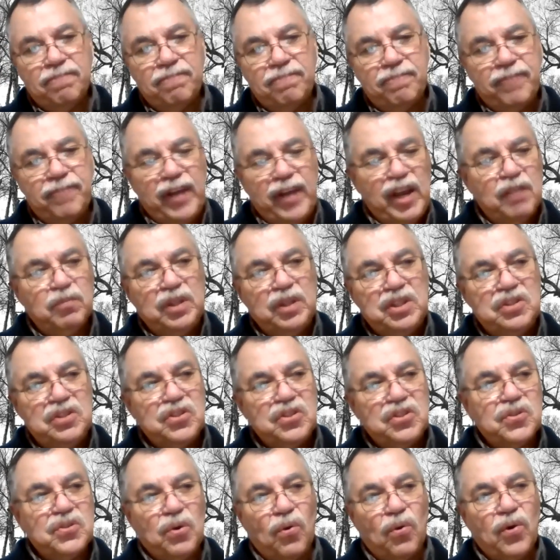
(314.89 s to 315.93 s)
family
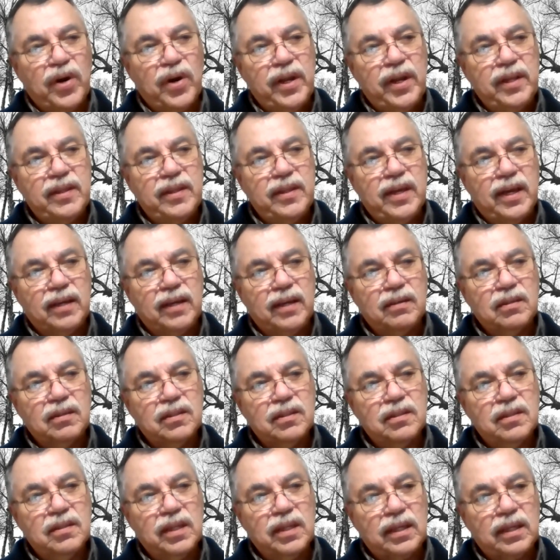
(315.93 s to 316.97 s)
story that
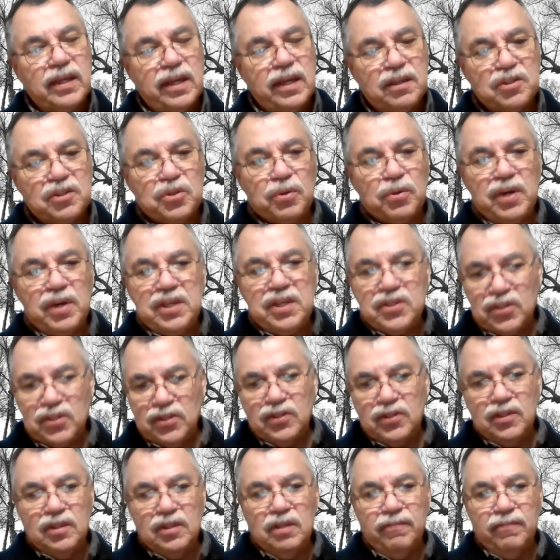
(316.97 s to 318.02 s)
kind of traces
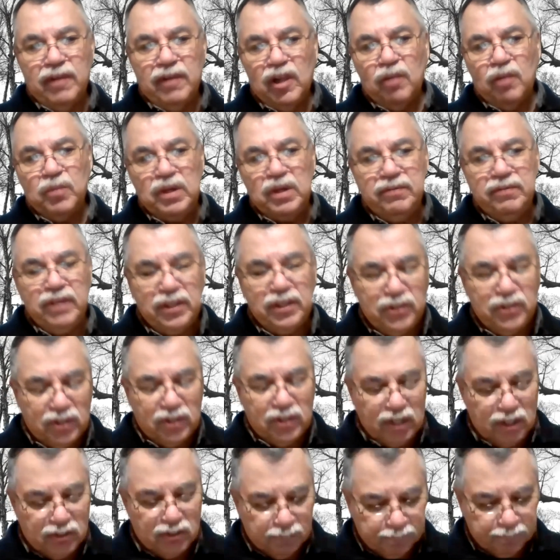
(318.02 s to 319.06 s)
the development of
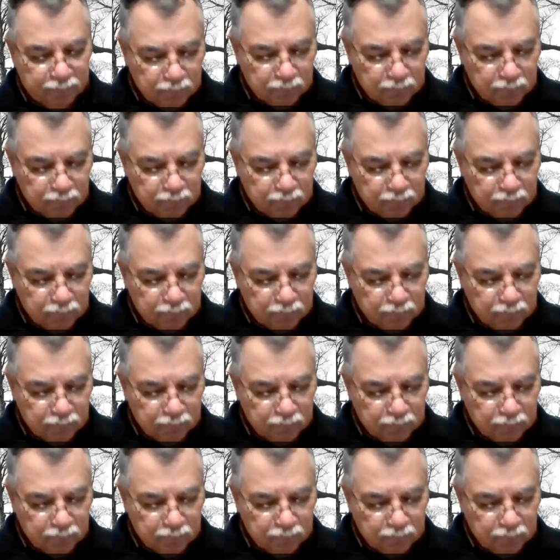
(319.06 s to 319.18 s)
education.